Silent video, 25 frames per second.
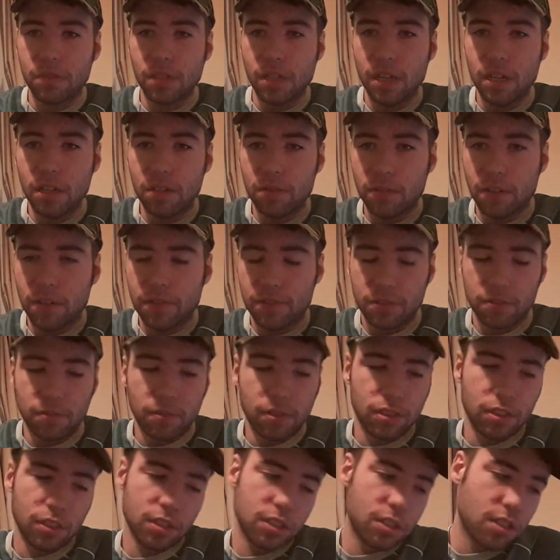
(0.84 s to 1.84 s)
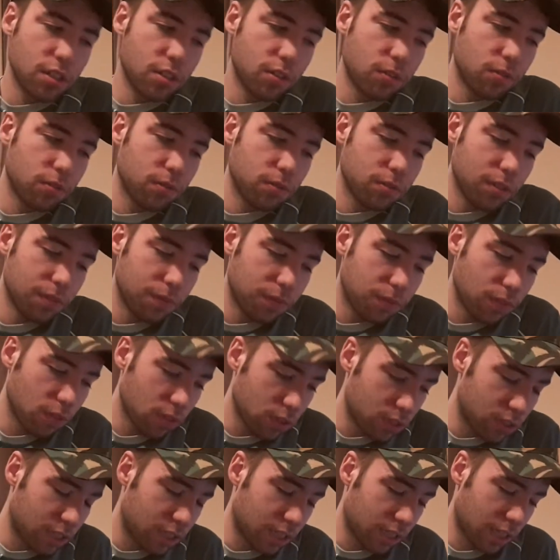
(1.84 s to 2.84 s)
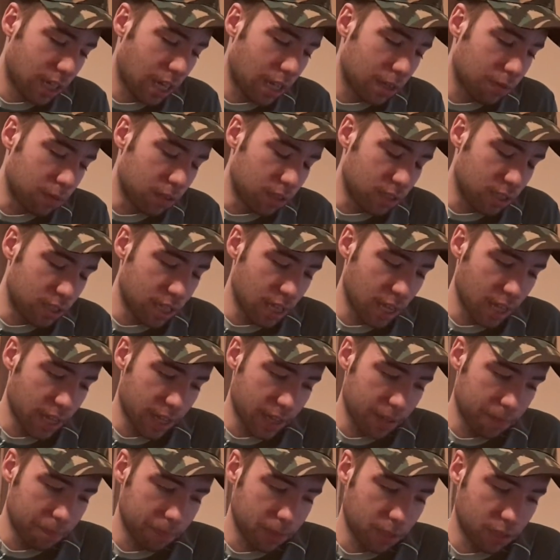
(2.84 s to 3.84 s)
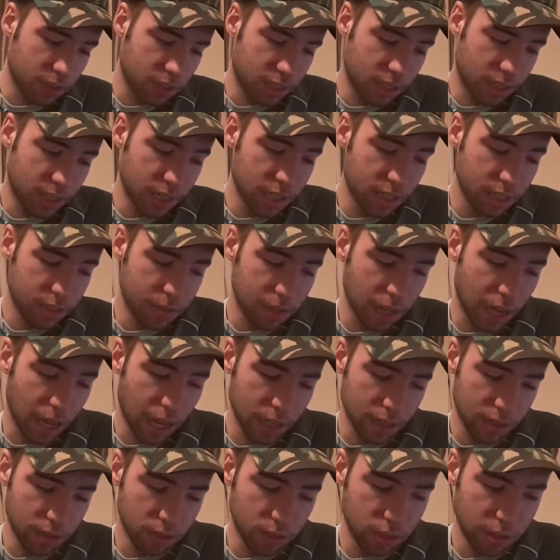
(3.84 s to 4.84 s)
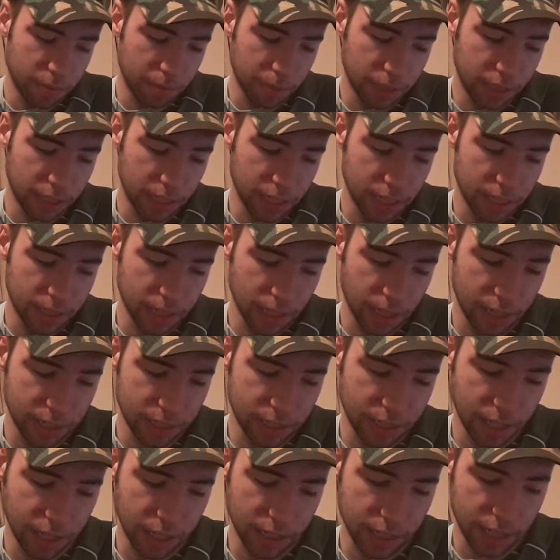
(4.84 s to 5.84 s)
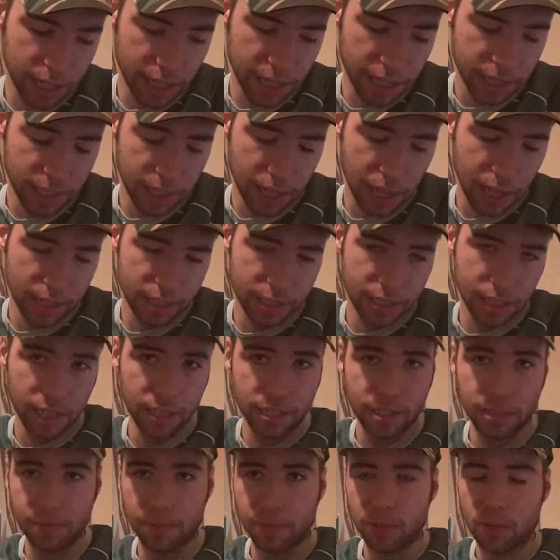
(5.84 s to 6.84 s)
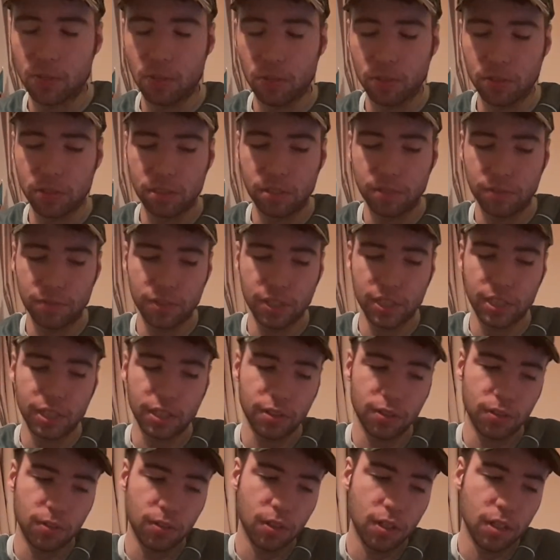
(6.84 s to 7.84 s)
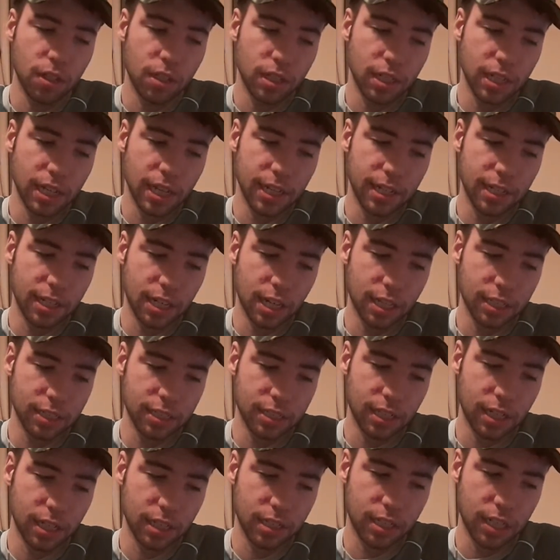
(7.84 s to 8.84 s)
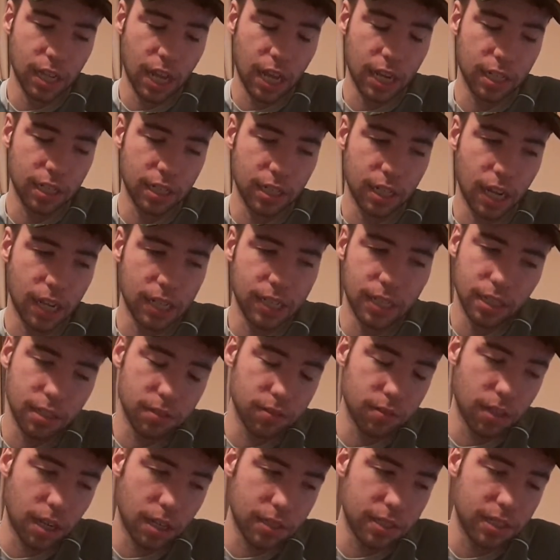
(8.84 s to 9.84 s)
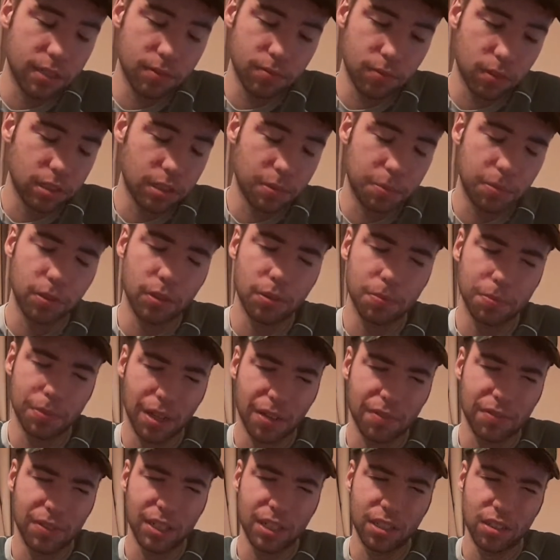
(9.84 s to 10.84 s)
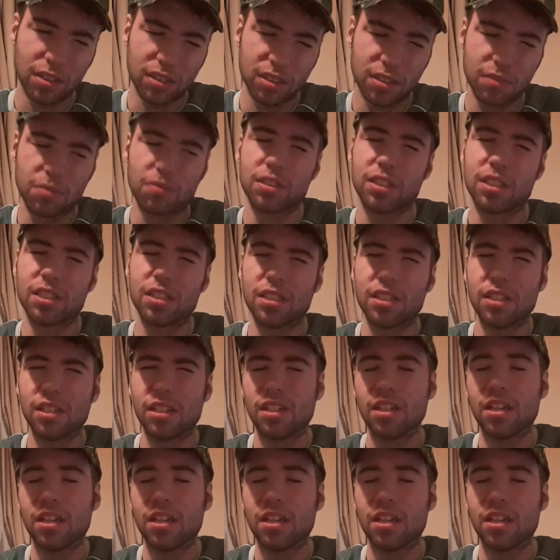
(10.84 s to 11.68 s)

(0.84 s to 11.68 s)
Hello everyone. So the first thing I will say, because this I heard about this last night, late last night, and I recorded the video late last night, and I didn't want to put up that video because it was